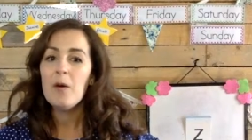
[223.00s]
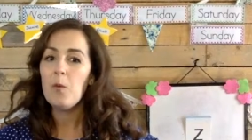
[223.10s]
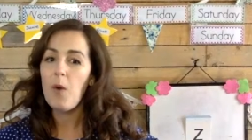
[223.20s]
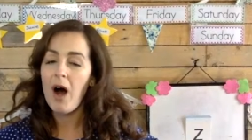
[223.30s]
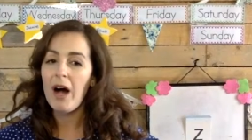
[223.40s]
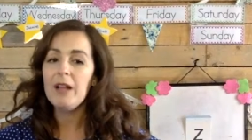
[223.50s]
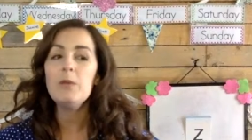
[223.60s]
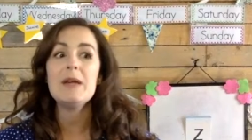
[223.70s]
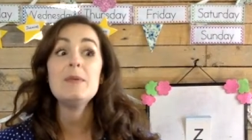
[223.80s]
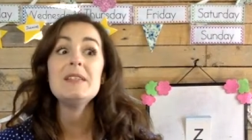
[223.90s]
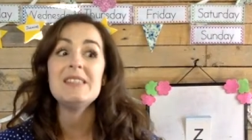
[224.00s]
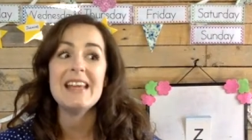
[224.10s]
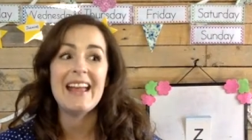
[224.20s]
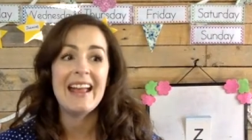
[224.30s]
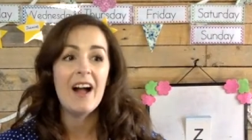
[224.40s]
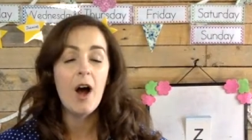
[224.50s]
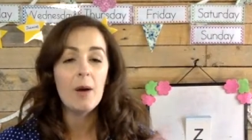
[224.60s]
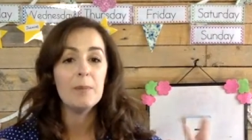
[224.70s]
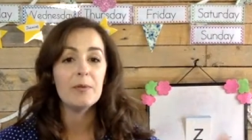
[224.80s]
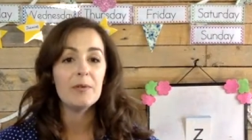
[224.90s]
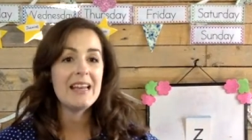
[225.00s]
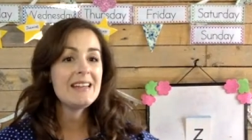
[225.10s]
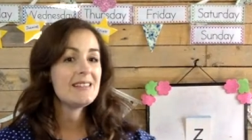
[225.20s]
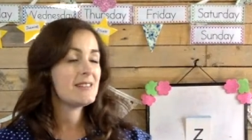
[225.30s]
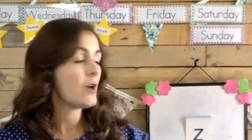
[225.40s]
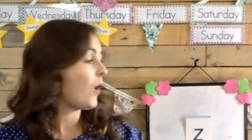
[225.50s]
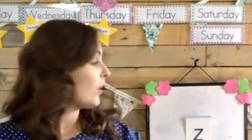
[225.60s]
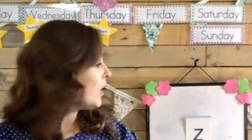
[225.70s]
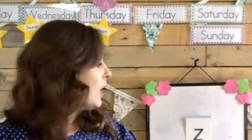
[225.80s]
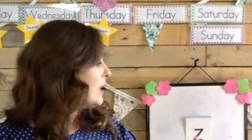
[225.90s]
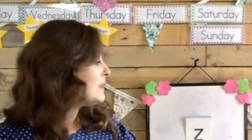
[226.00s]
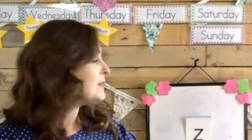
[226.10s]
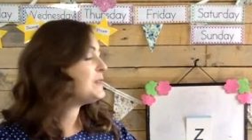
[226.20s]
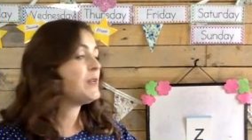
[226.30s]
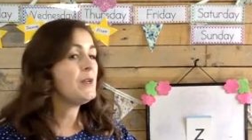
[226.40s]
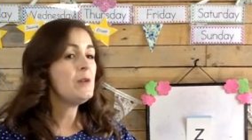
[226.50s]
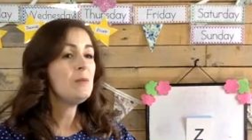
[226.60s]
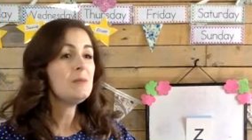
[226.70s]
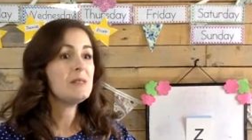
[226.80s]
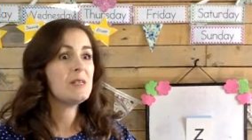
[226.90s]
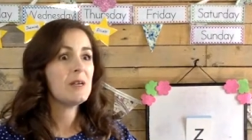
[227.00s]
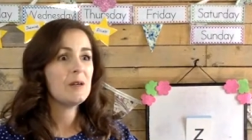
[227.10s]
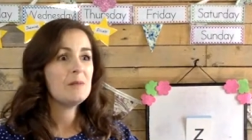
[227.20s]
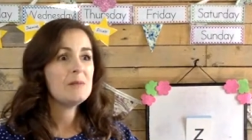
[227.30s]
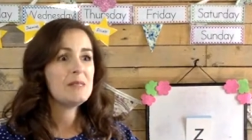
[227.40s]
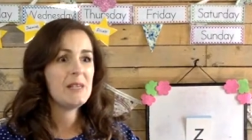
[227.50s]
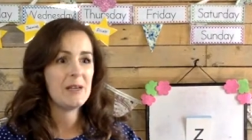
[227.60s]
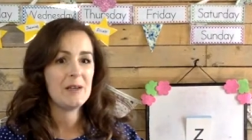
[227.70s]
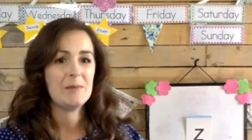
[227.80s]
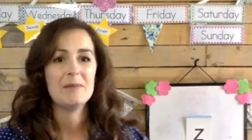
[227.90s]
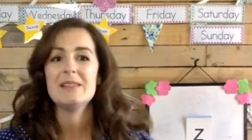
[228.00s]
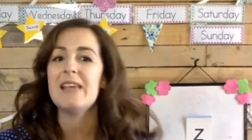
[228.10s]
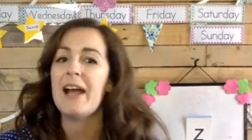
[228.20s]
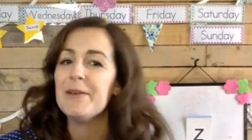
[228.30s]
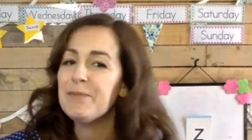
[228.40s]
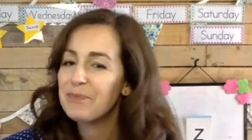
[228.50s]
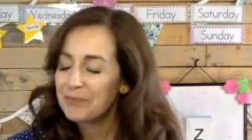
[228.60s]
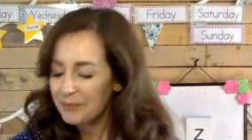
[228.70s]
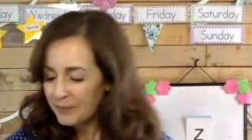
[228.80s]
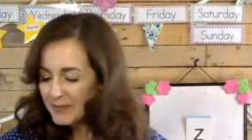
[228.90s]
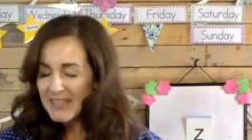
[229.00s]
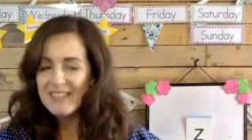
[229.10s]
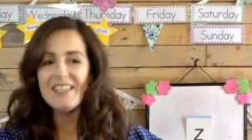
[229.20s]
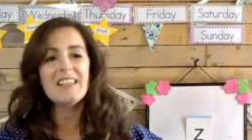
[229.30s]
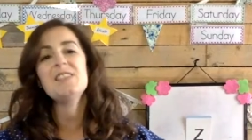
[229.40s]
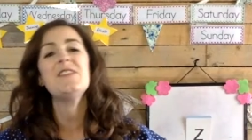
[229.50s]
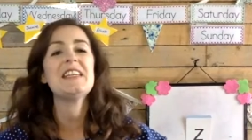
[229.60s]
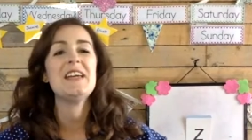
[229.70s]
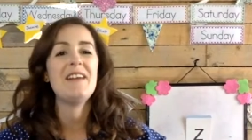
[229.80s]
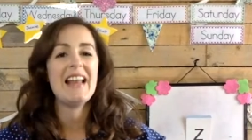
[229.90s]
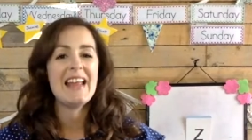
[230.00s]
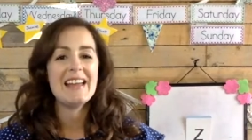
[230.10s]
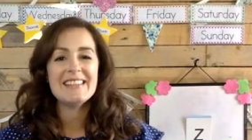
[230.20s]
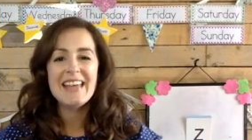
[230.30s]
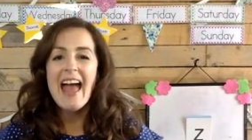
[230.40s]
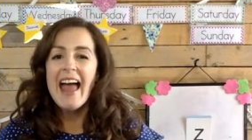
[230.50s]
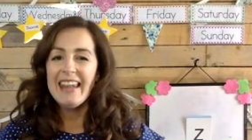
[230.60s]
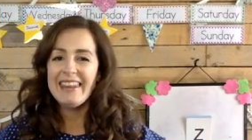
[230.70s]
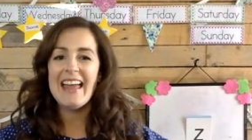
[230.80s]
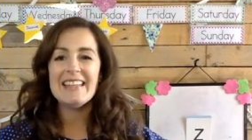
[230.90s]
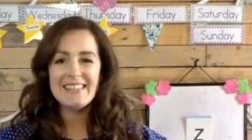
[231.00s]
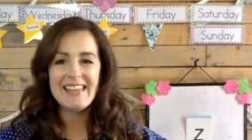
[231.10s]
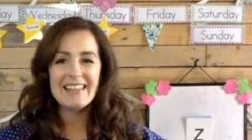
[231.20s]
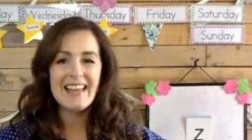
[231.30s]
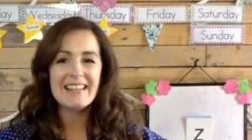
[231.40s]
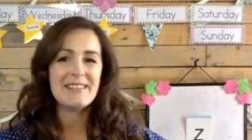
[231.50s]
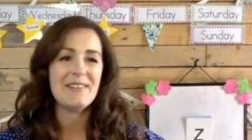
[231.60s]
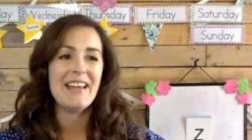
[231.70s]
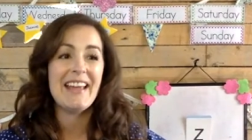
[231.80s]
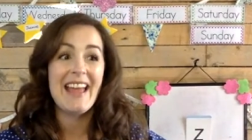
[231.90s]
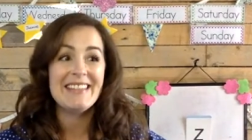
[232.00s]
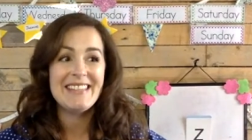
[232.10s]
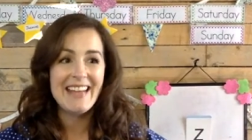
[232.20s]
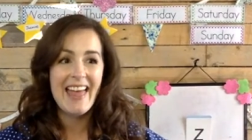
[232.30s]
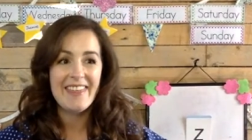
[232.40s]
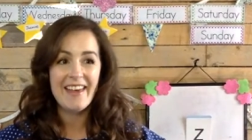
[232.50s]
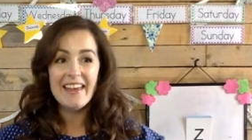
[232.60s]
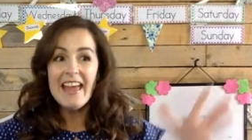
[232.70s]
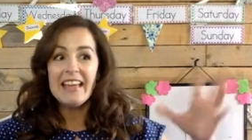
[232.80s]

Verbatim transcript: while we were singing our brilliant song, Zoom, Zoom, Zoom. So, just for you, Elliot, let's sing that song again together.